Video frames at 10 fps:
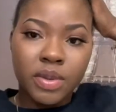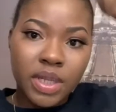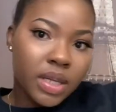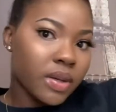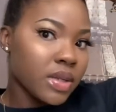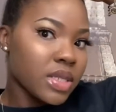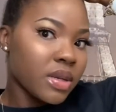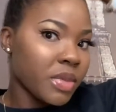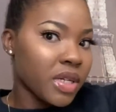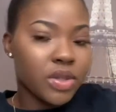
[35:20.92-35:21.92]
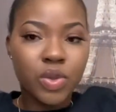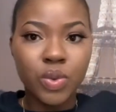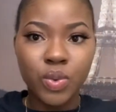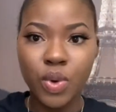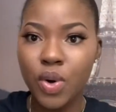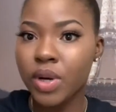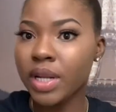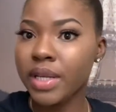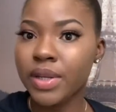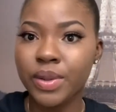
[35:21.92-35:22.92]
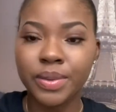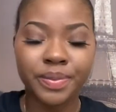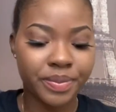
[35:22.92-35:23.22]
Telling us I'm not too ugly, you know.